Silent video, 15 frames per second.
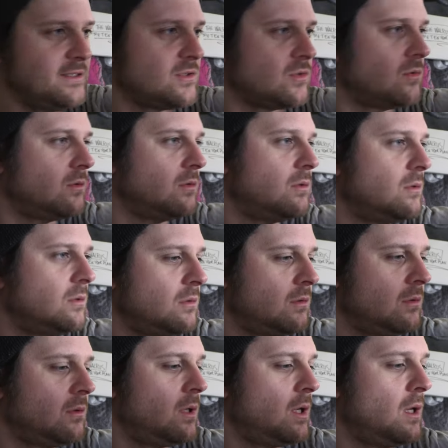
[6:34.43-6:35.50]
so
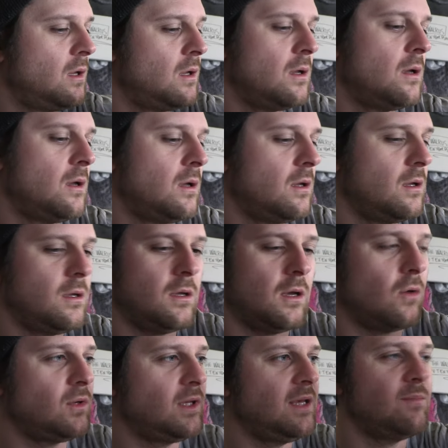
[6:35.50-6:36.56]

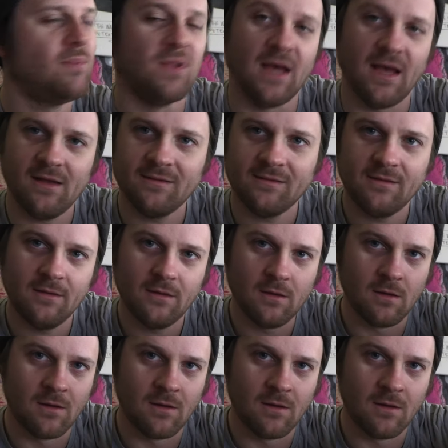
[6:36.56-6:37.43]
I'll keep that.